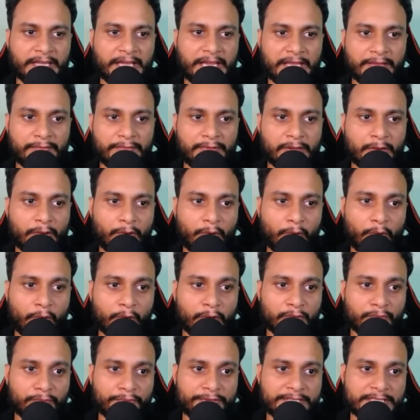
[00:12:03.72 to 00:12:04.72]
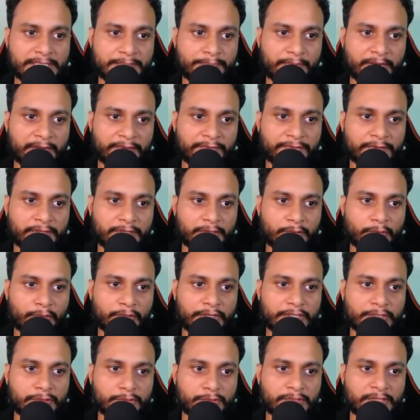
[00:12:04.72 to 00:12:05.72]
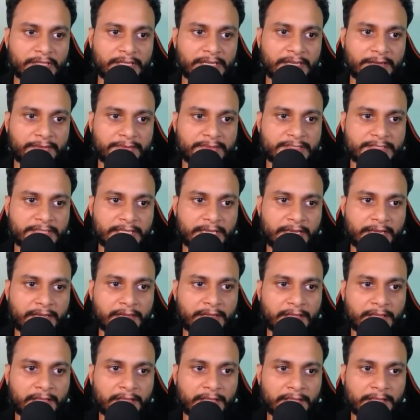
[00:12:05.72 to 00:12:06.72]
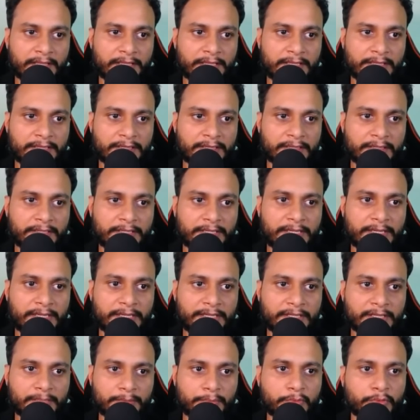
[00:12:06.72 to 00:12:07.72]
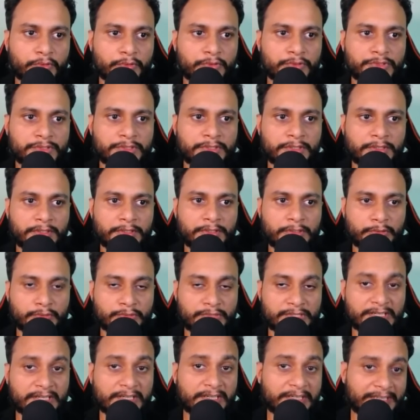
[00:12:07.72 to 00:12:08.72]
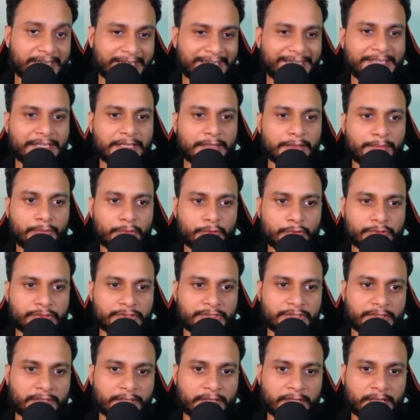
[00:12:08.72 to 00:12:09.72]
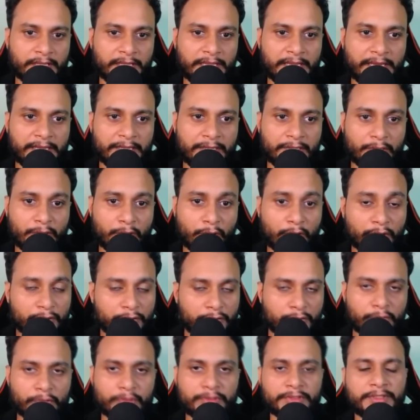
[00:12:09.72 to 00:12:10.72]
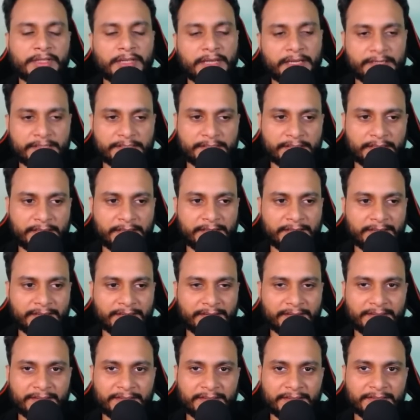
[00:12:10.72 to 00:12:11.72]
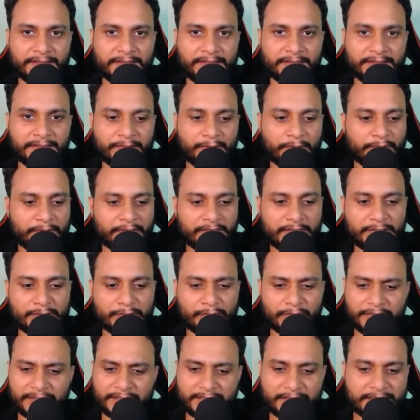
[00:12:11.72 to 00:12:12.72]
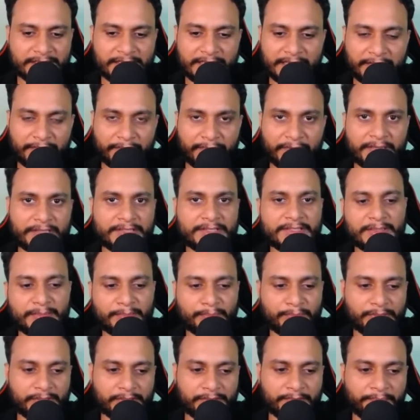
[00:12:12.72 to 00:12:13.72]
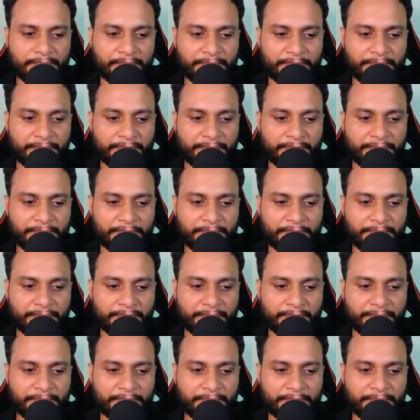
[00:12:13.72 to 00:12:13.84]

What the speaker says: I will always prefer going to the left side in a greedy approach, using a greedy approach, and not go on the right side. Okay, so this is like very simple.